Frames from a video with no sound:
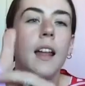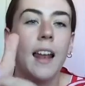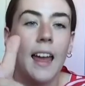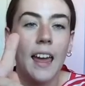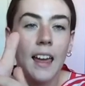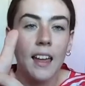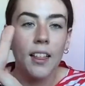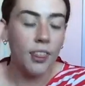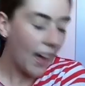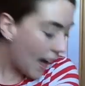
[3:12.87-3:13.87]
like
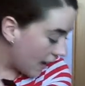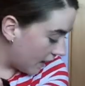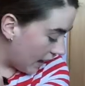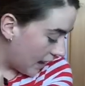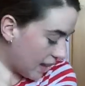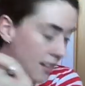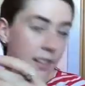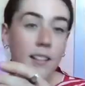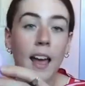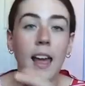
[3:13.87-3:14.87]
that, it is
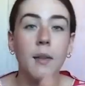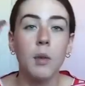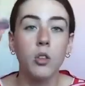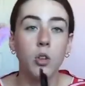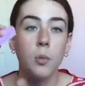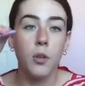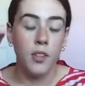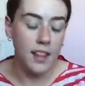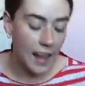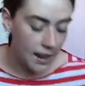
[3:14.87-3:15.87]
time to put
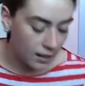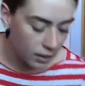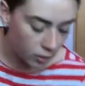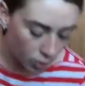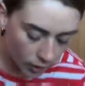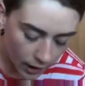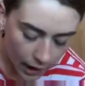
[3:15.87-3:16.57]
the tentacles on.